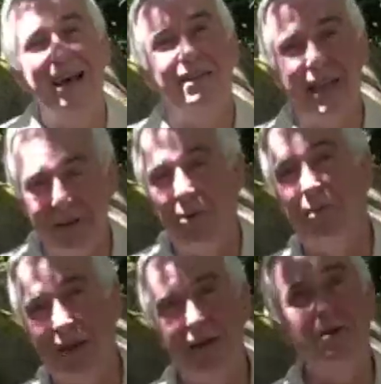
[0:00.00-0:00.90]
There will
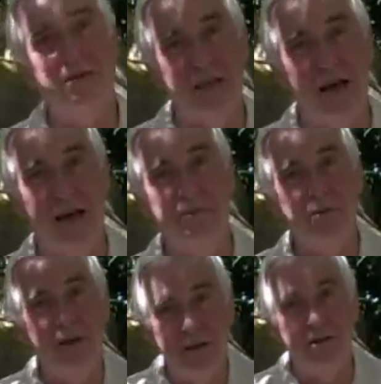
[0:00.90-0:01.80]
be those times
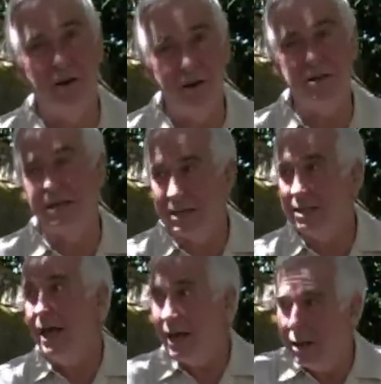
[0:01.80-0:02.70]
when the dog says,
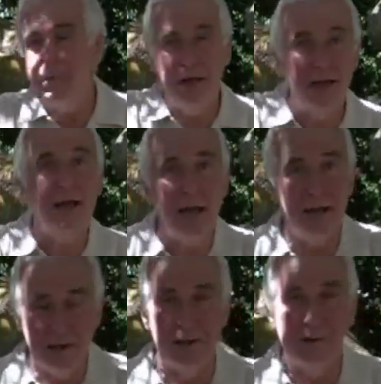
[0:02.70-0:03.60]
yeah, in a minute, hey,
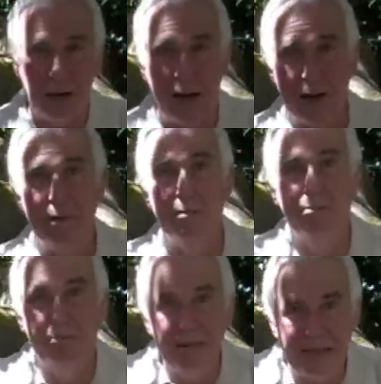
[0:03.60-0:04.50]
I'm
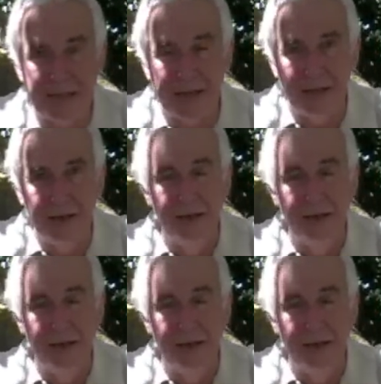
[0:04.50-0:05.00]
busy.